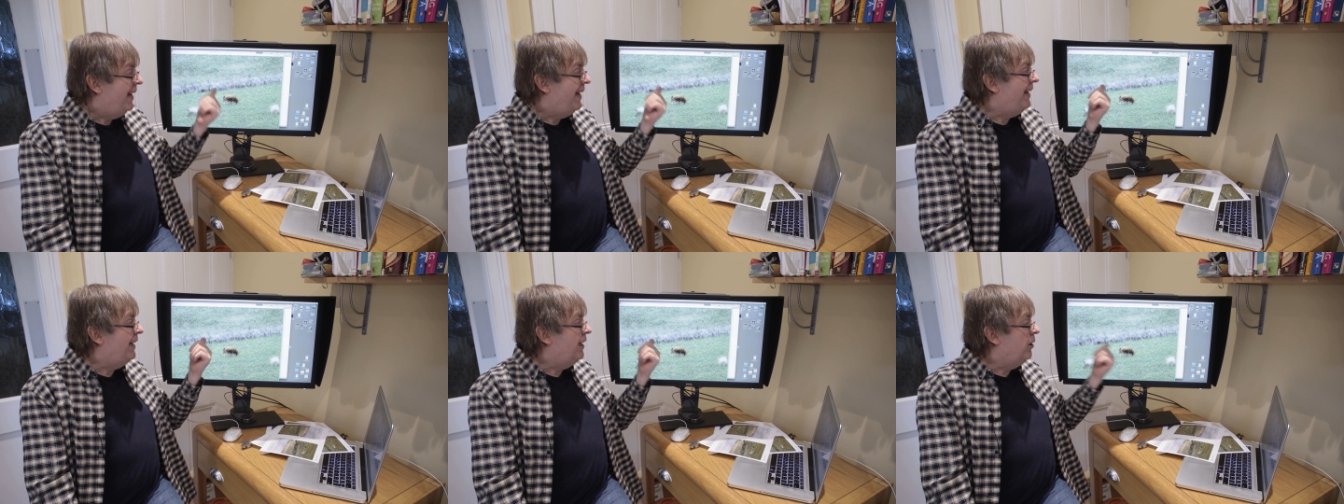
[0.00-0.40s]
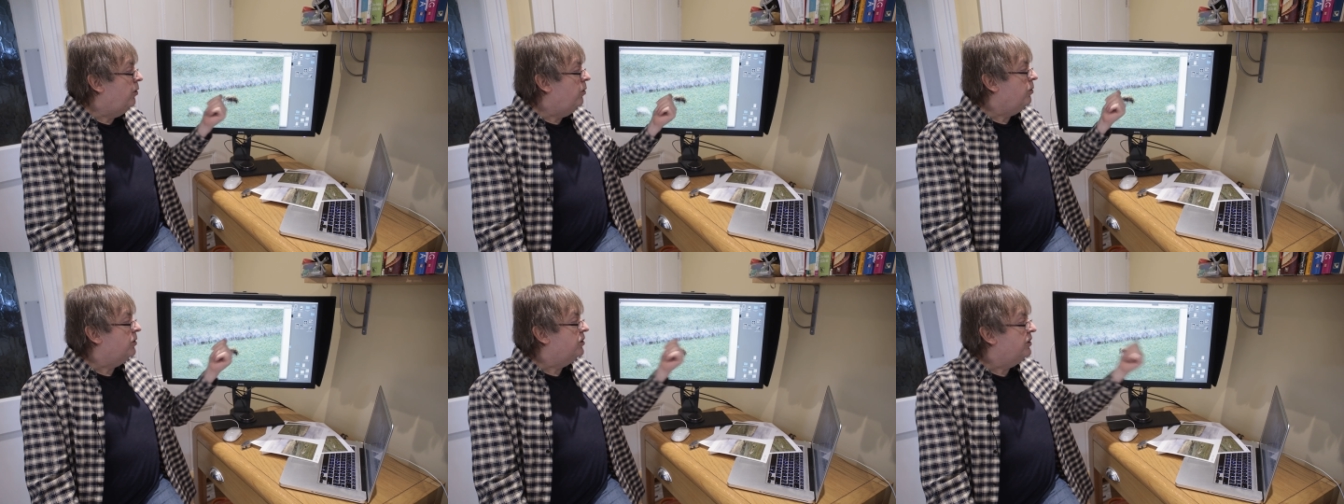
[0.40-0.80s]
it
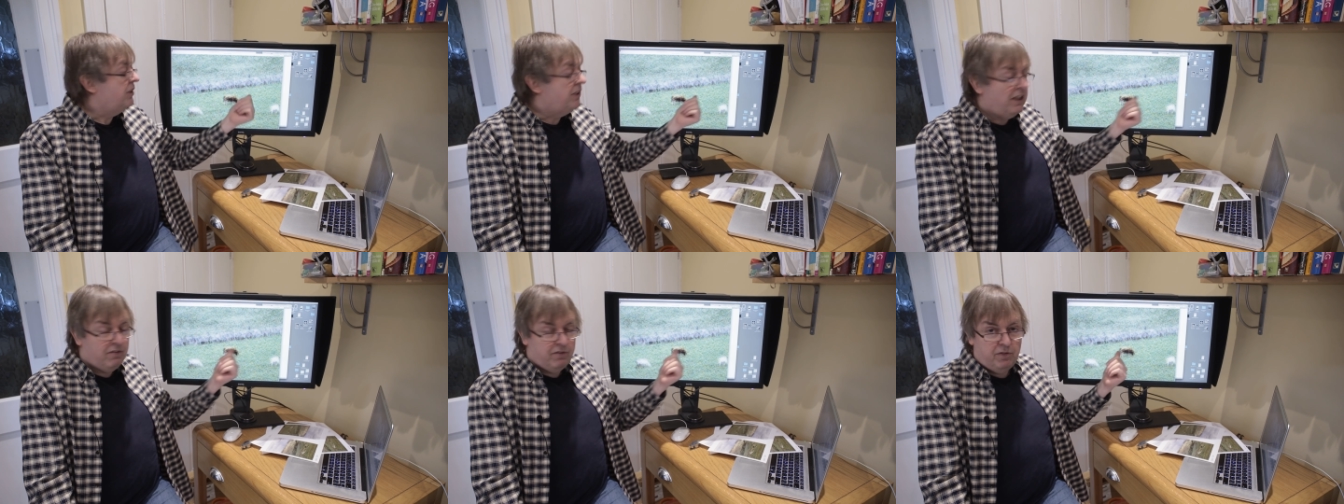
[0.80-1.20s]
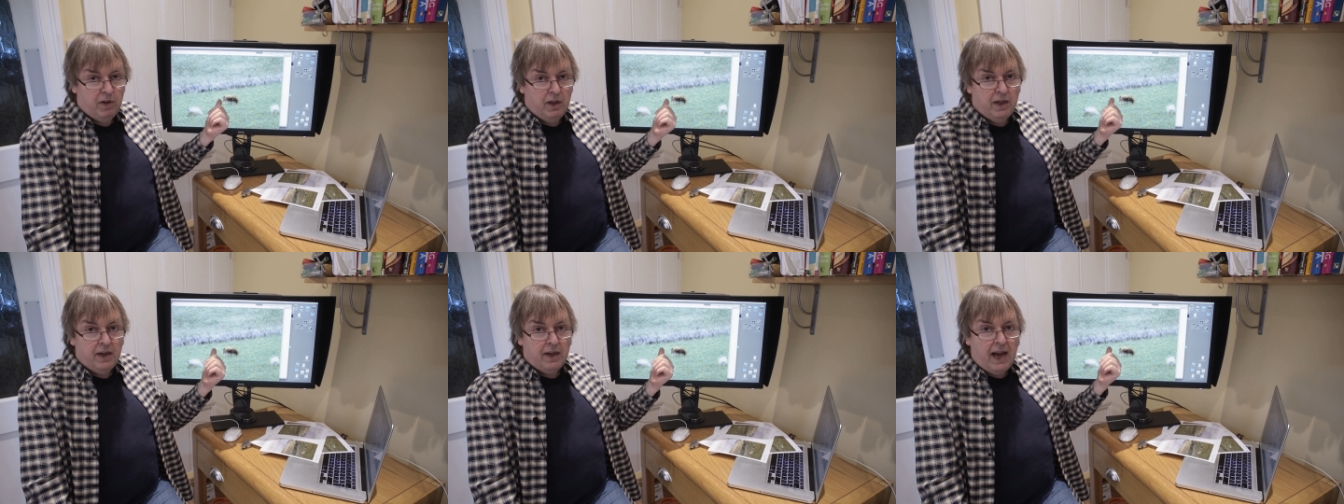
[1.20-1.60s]
looks as if
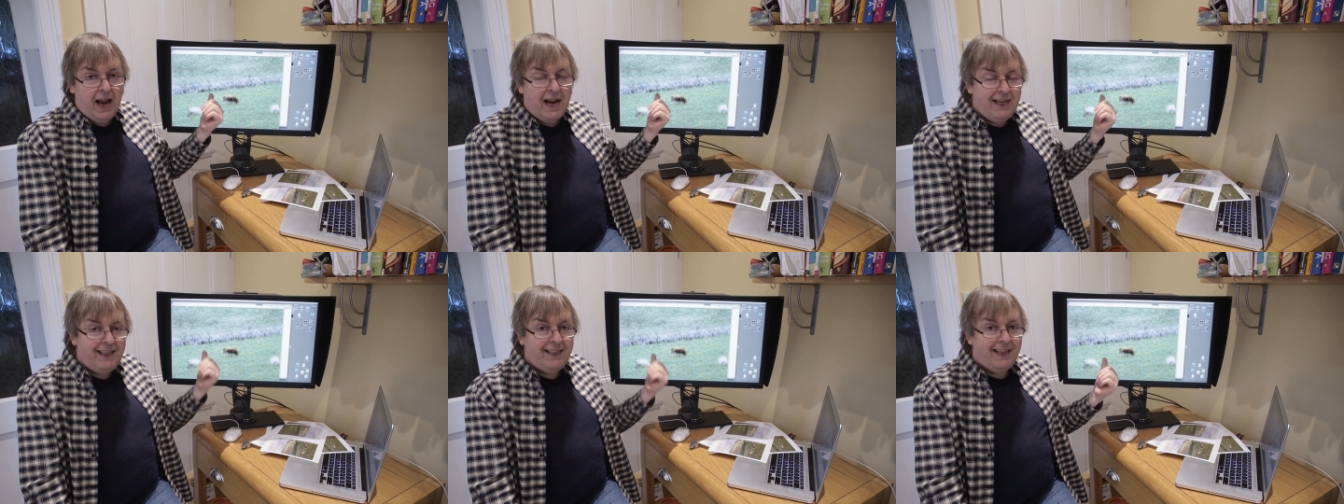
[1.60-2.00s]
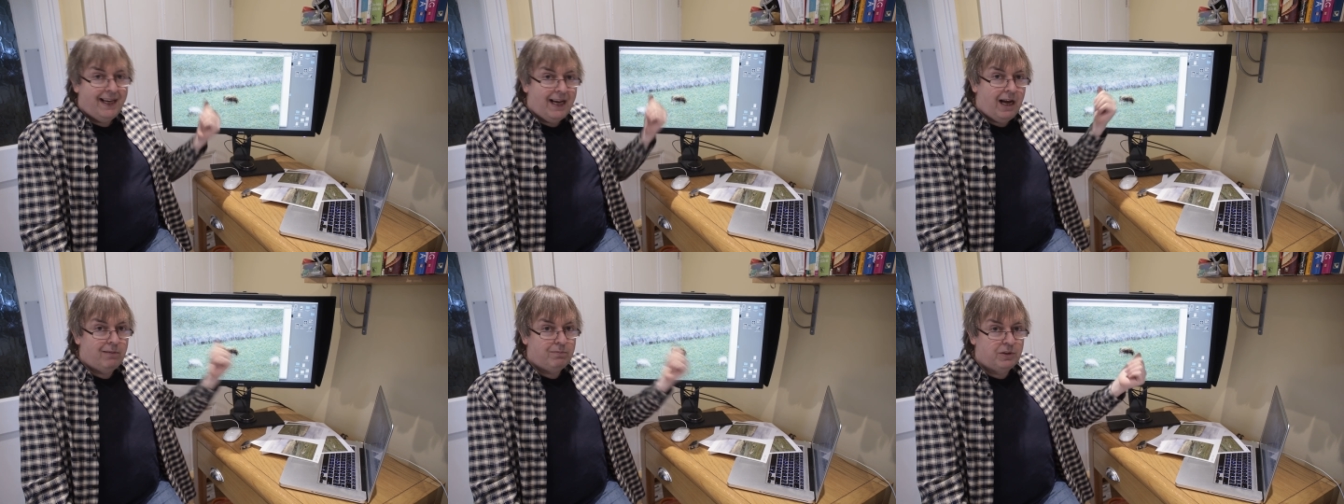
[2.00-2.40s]

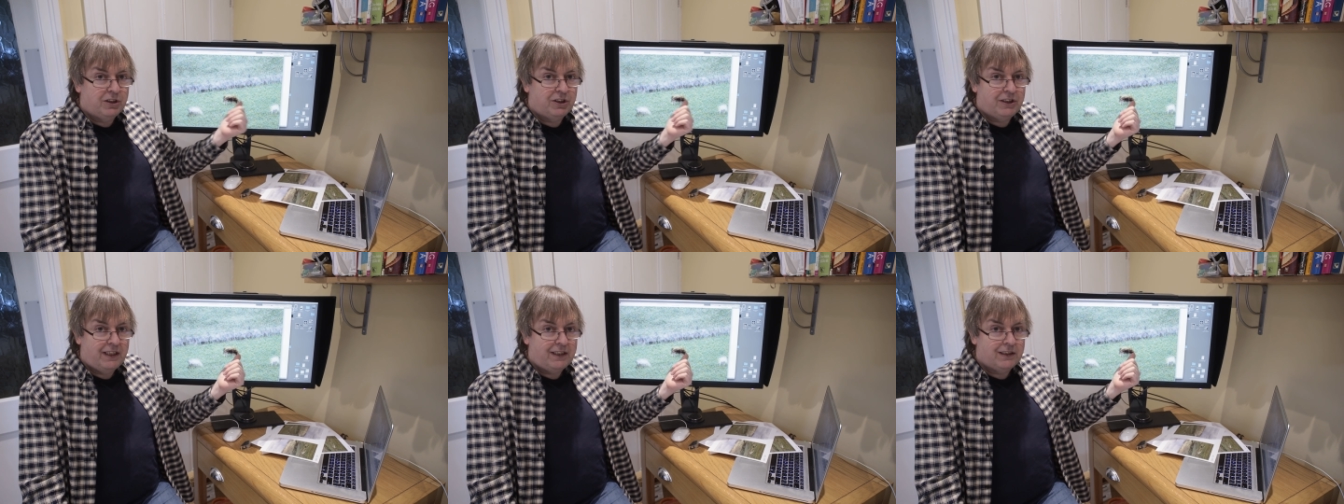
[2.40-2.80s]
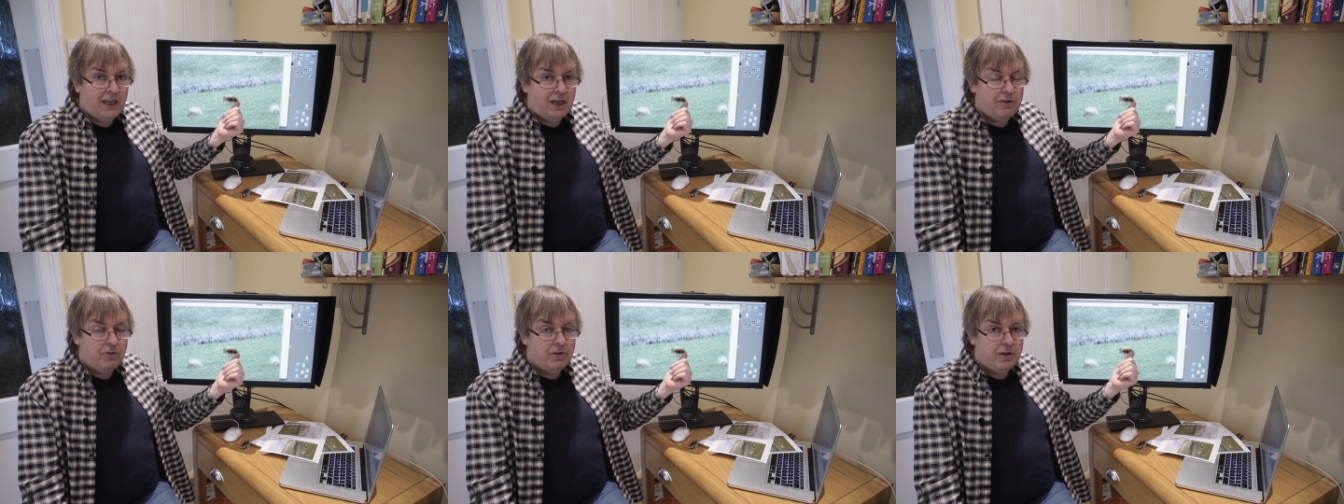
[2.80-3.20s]
anything up to
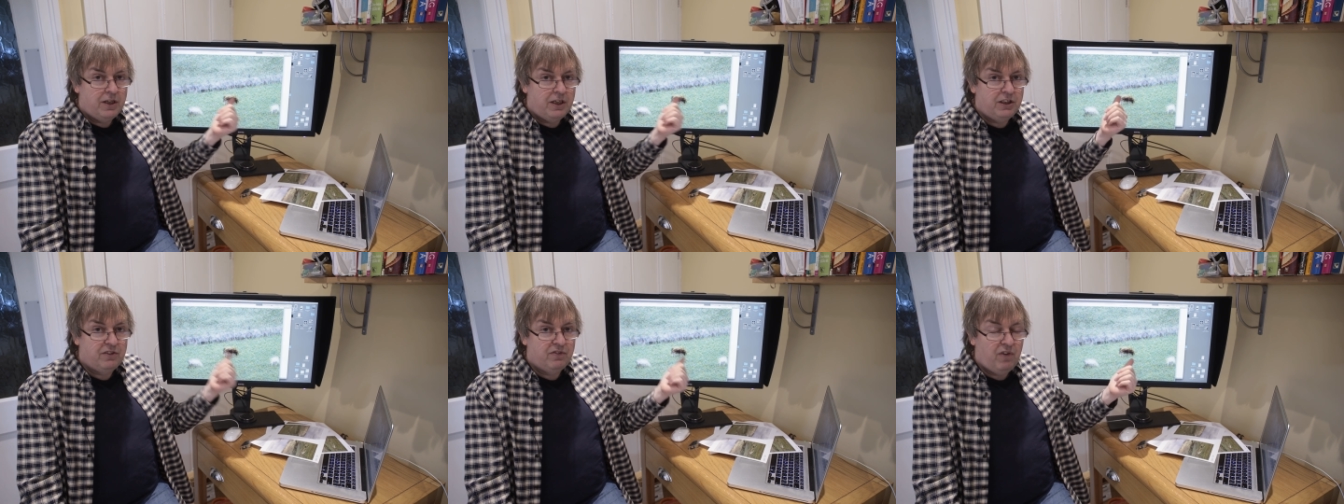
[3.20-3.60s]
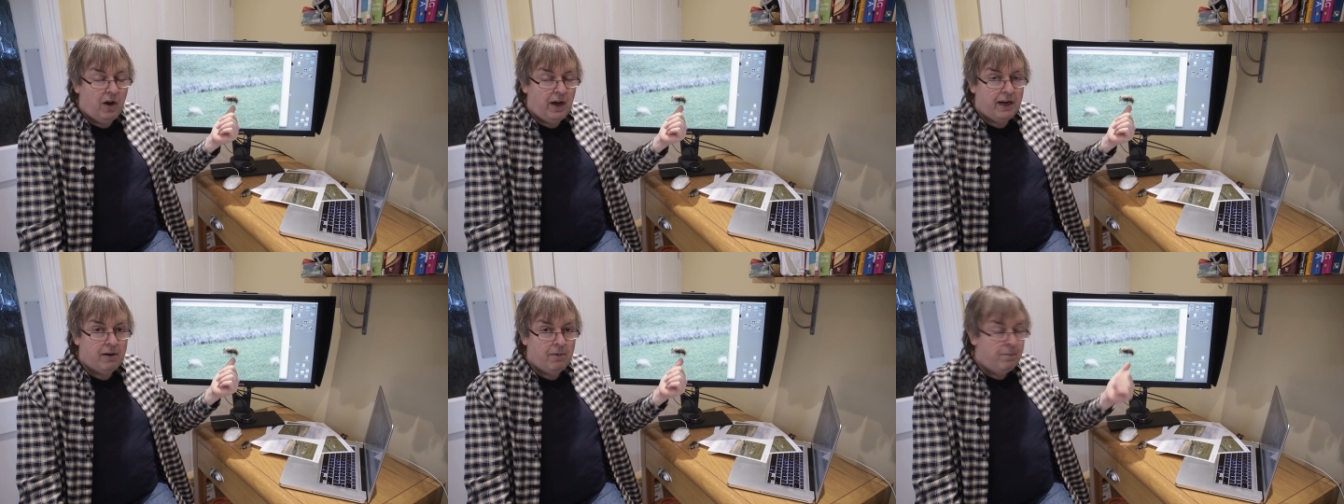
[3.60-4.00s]
600 is
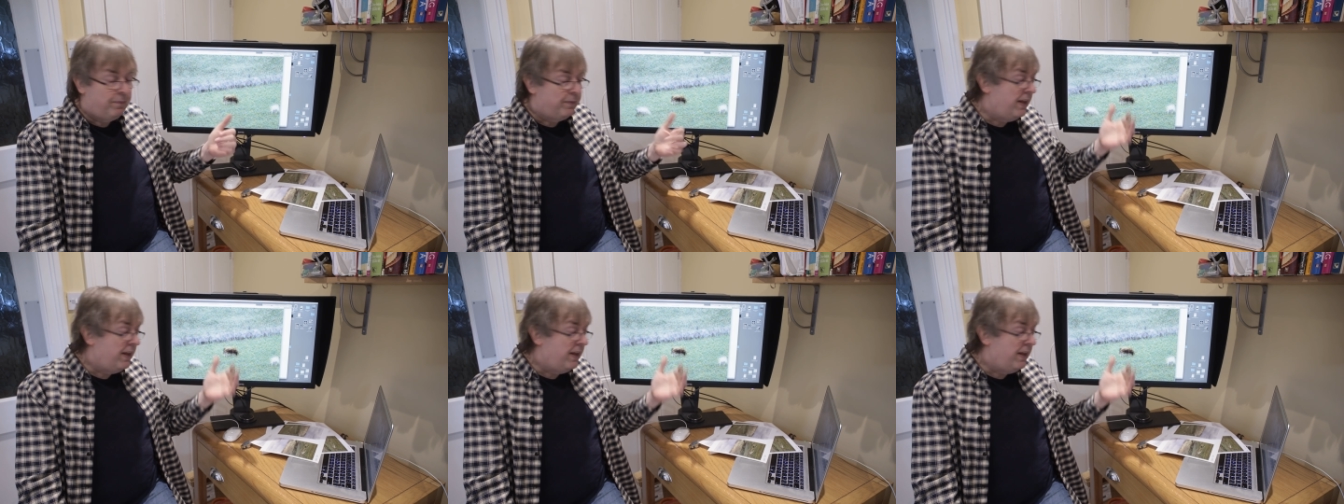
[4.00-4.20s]
fine.